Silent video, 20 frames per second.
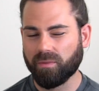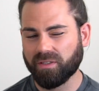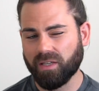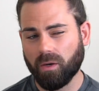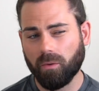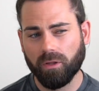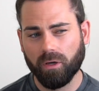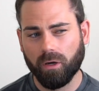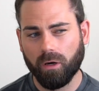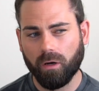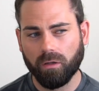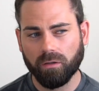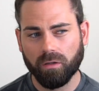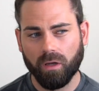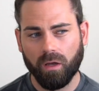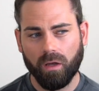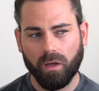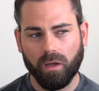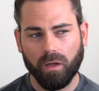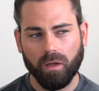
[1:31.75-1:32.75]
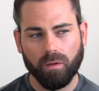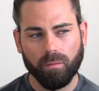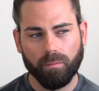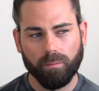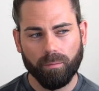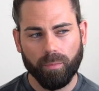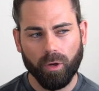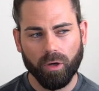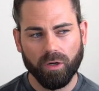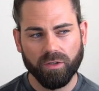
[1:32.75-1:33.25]
Is that what they're called?
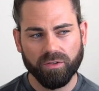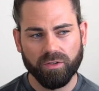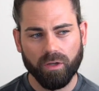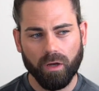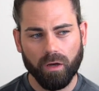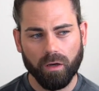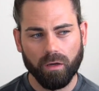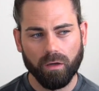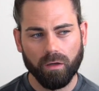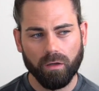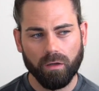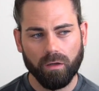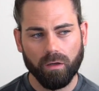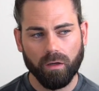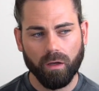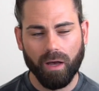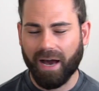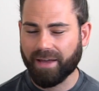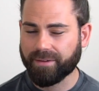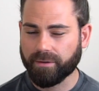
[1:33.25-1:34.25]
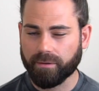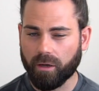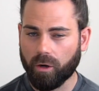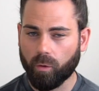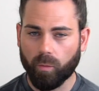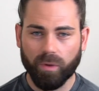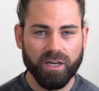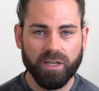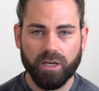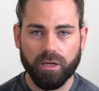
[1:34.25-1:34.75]
Birkenstock? I don't know.
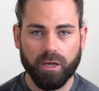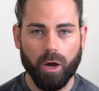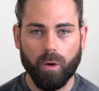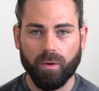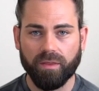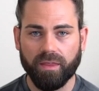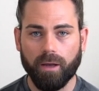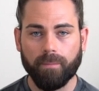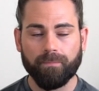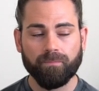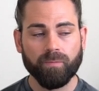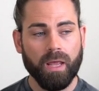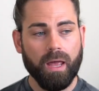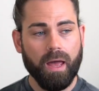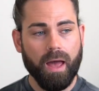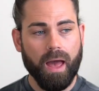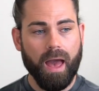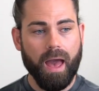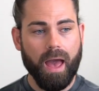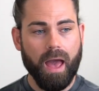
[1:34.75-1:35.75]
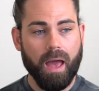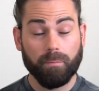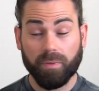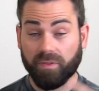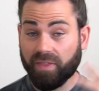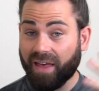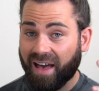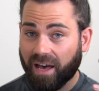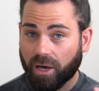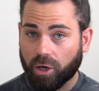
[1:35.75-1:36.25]
We're gonna go with it. But
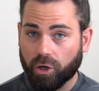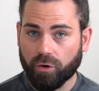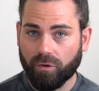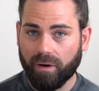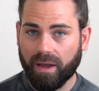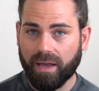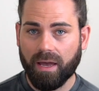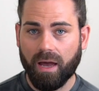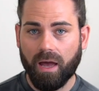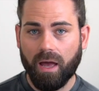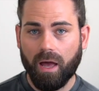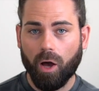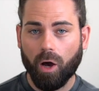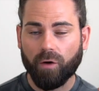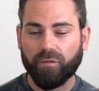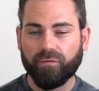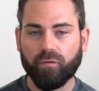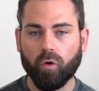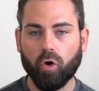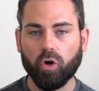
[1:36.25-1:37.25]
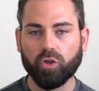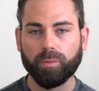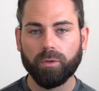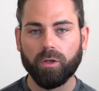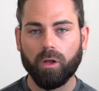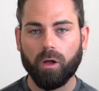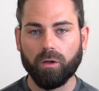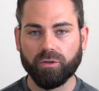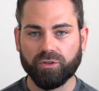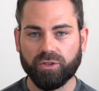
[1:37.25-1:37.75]
they're a great
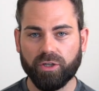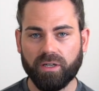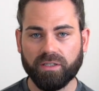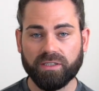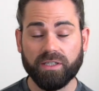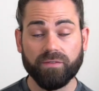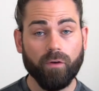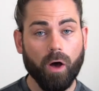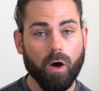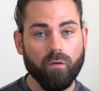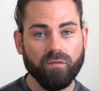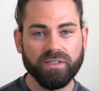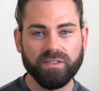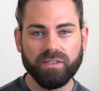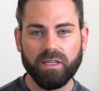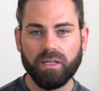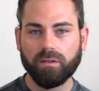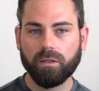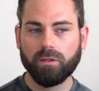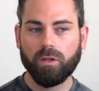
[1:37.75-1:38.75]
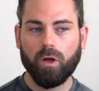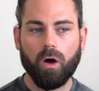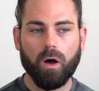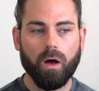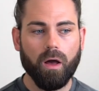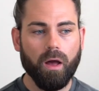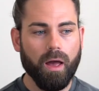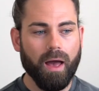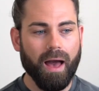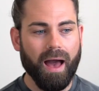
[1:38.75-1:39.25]
affordable alternative. Obviously they're not
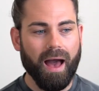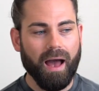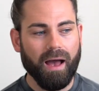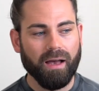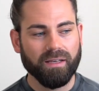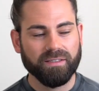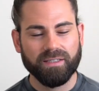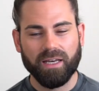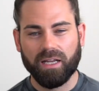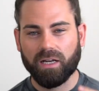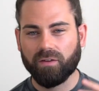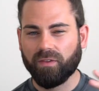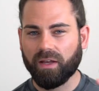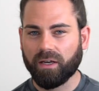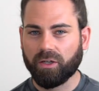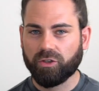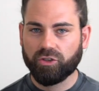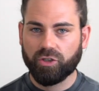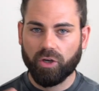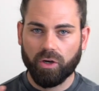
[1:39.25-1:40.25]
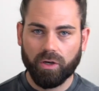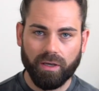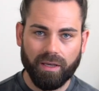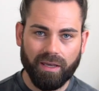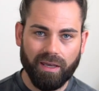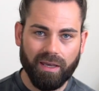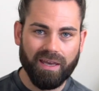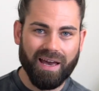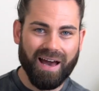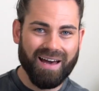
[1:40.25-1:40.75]
as kind of like
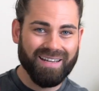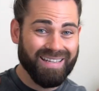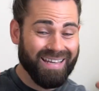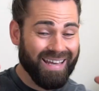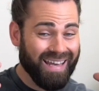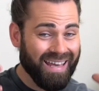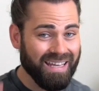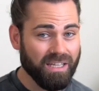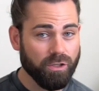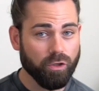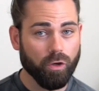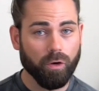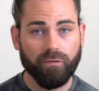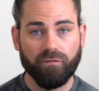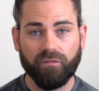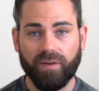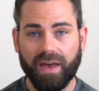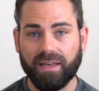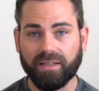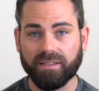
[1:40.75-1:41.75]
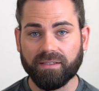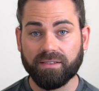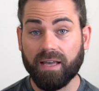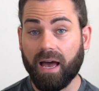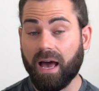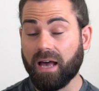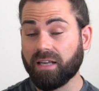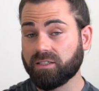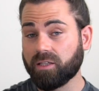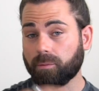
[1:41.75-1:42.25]
chunky and in your face
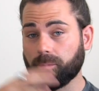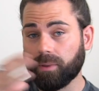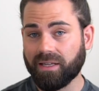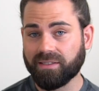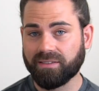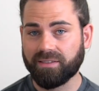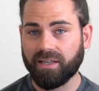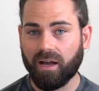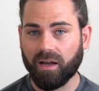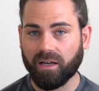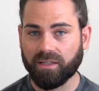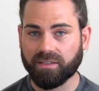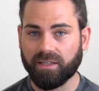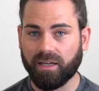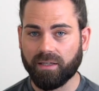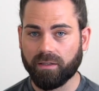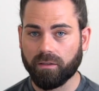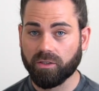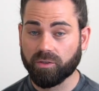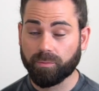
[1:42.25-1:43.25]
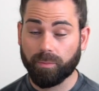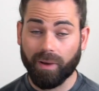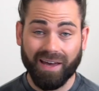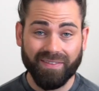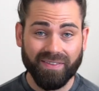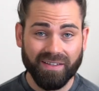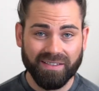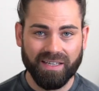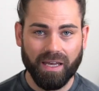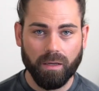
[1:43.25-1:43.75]
as the Balenciaga sandals, but
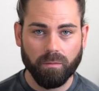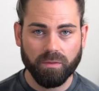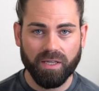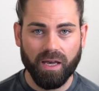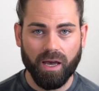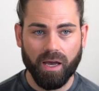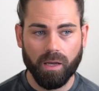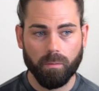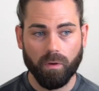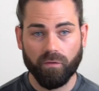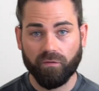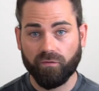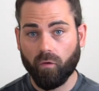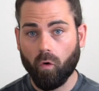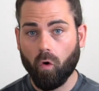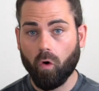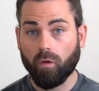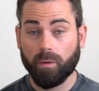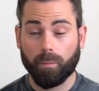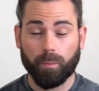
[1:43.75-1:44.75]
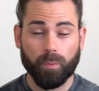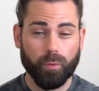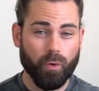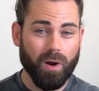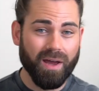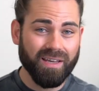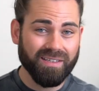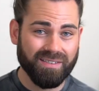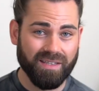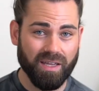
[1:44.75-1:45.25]
at the same time, for the
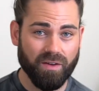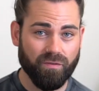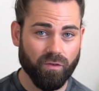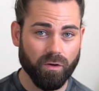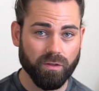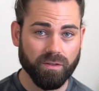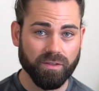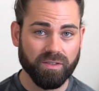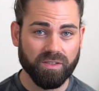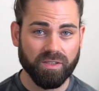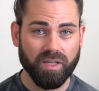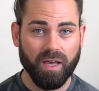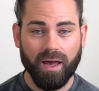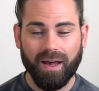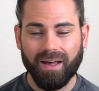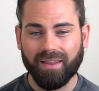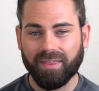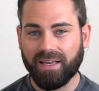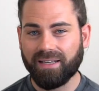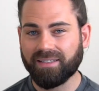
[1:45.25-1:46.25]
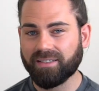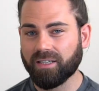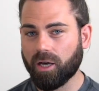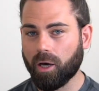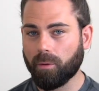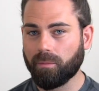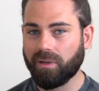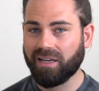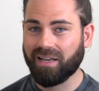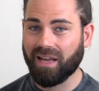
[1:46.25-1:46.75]
price difference, these are
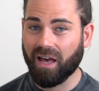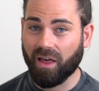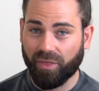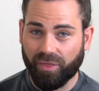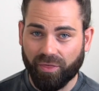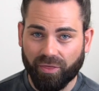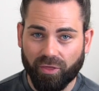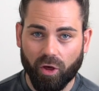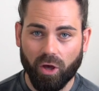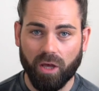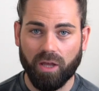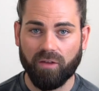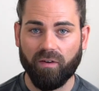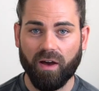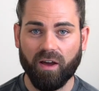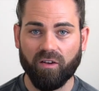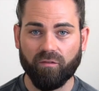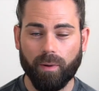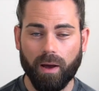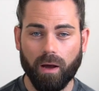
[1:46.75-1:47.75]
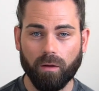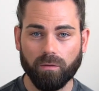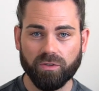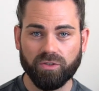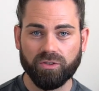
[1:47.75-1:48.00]
coming in at £35.